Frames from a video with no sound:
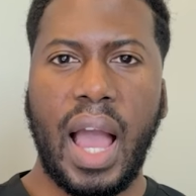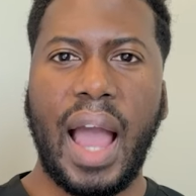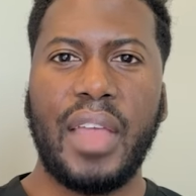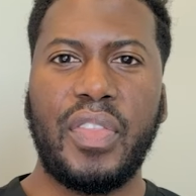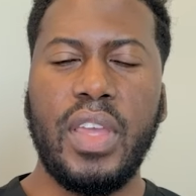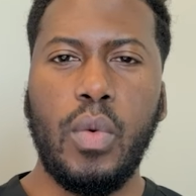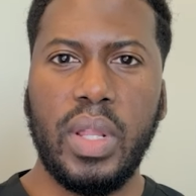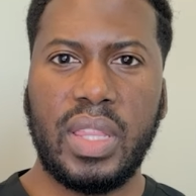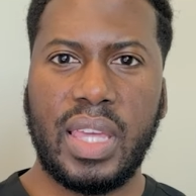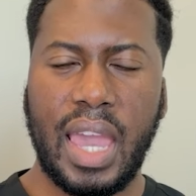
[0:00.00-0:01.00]
I think
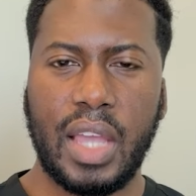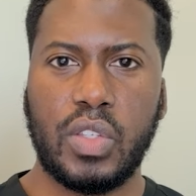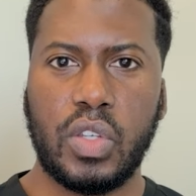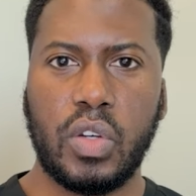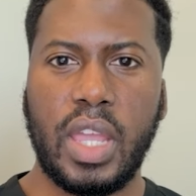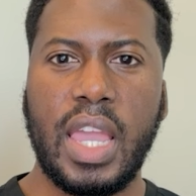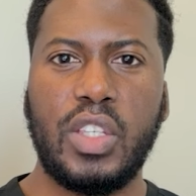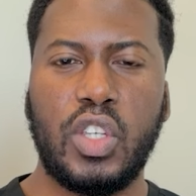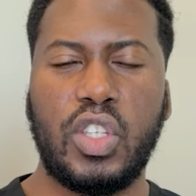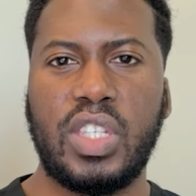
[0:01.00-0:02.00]
with cancer,
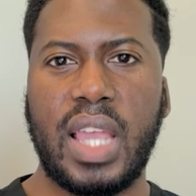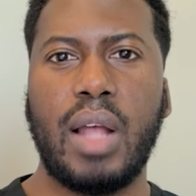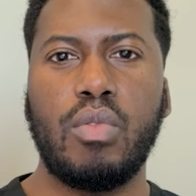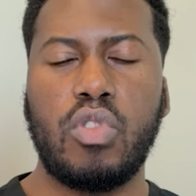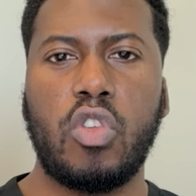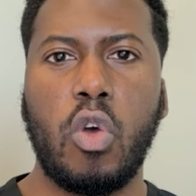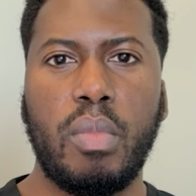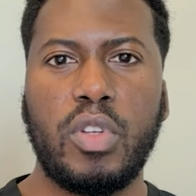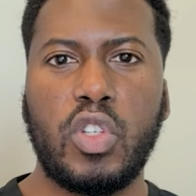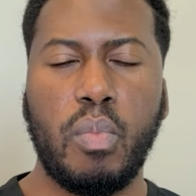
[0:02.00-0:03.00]
it just sounds so
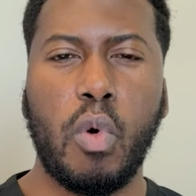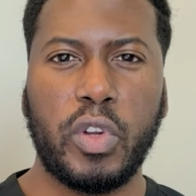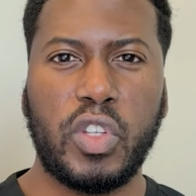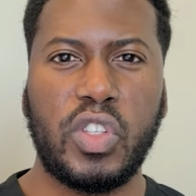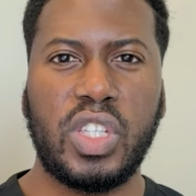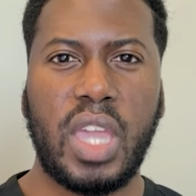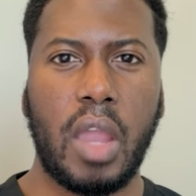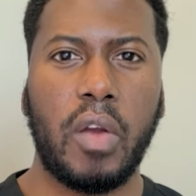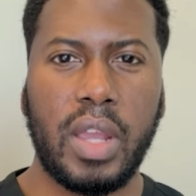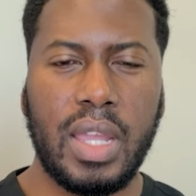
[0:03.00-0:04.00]
much more
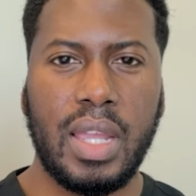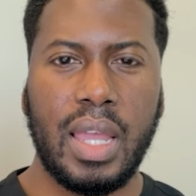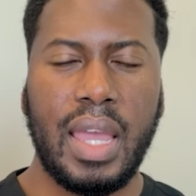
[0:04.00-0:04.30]
scary.